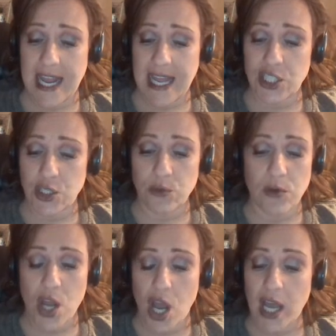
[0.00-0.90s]
I do
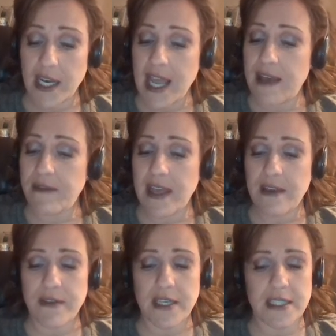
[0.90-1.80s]
not have
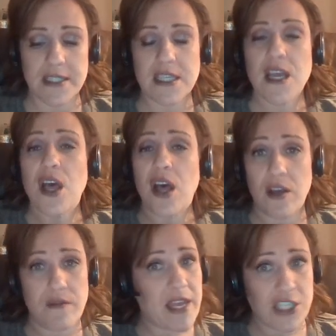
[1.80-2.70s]
evidence
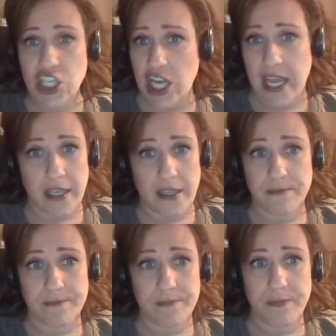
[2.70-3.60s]
of HA,
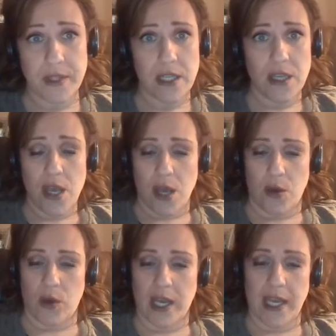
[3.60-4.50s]

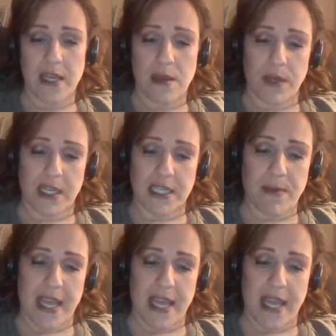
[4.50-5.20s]
okay, because my